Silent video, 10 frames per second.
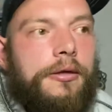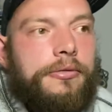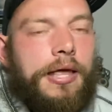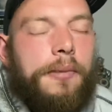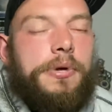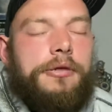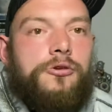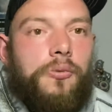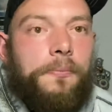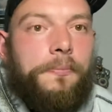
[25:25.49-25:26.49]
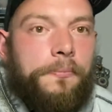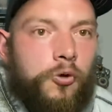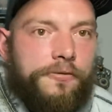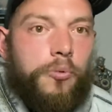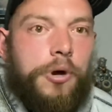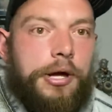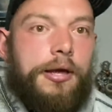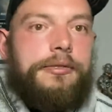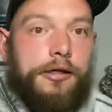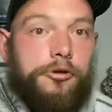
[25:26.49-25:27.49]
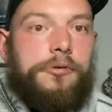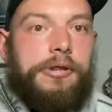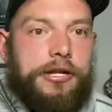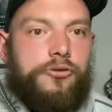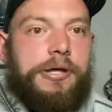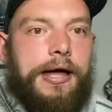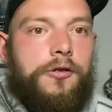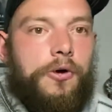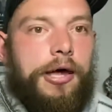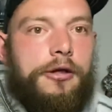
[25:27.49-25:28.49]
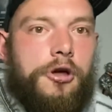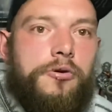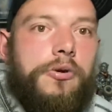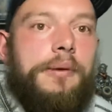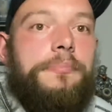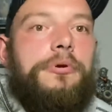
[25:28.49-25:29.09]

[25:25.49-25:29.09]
that means you move the weight until you literally cannot get another rep.